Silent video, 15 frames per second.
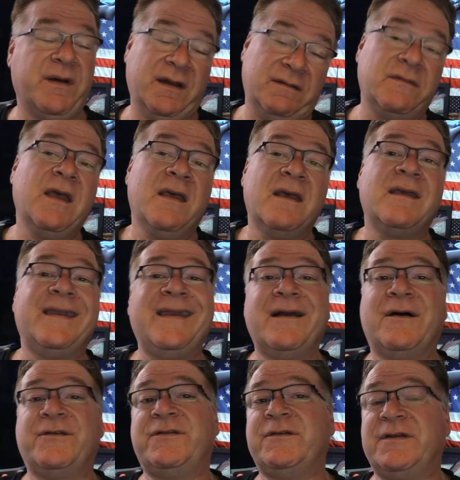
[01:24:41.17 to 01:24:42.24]
But
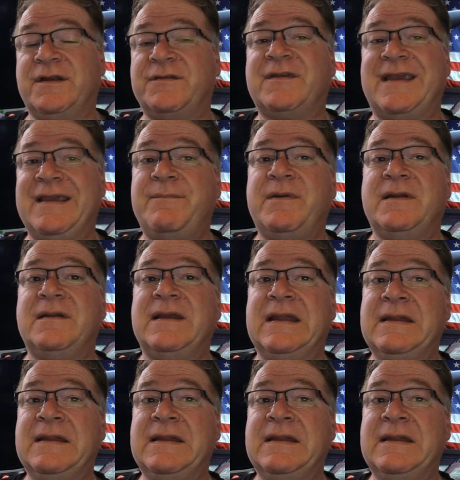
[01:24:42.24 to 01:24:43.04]
he also does keep it